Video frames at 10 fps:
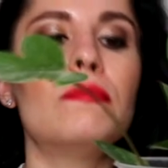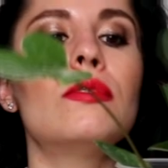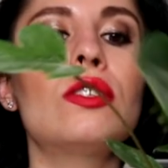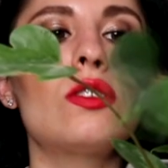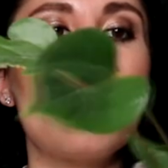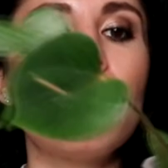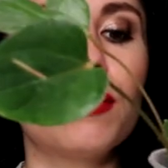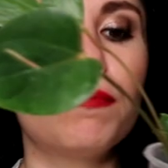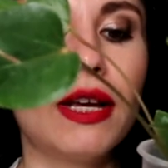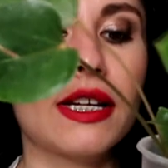
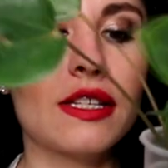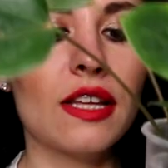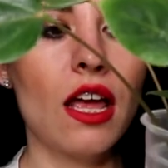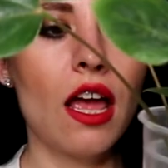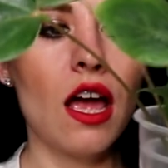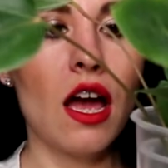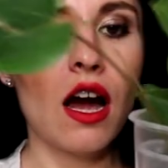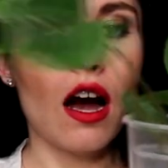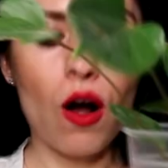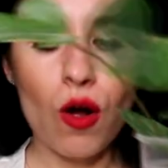soil mix
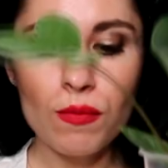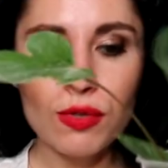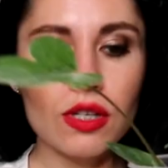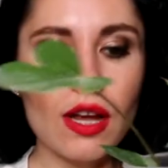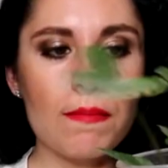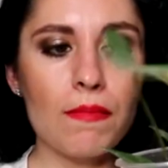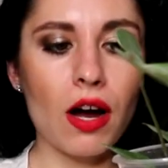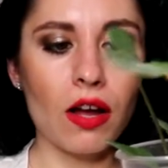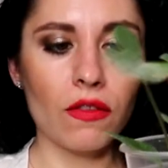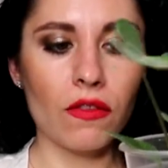almost a
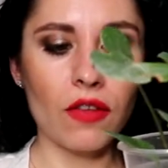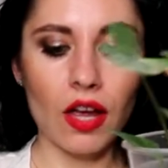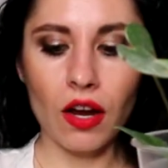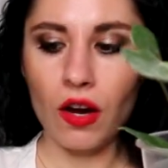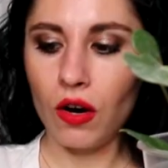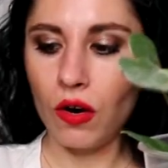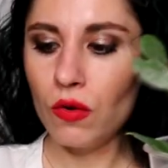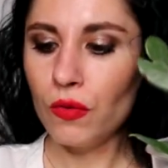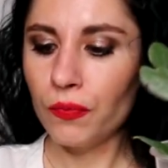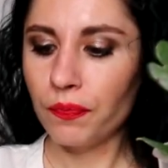month
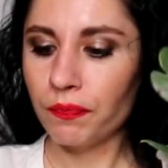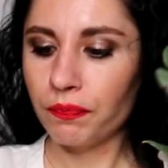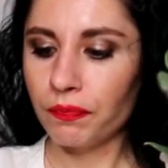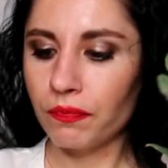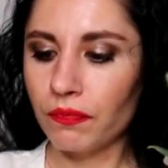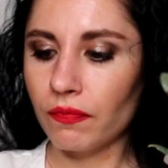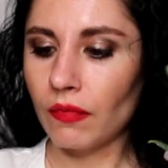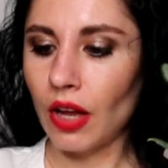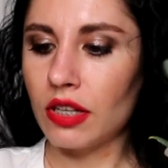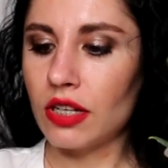ago.
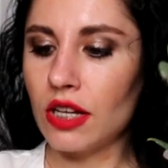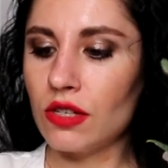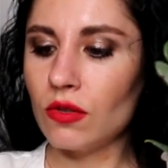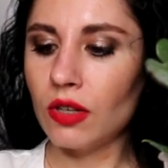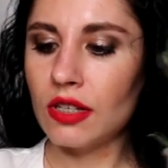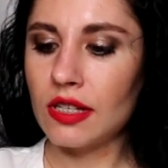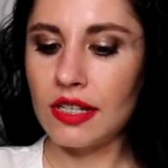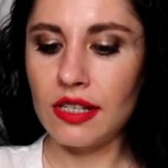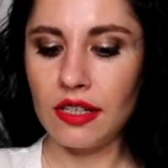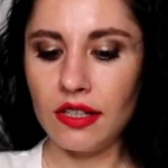And as you can
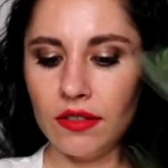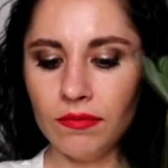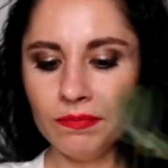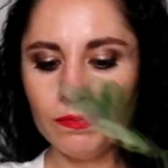see,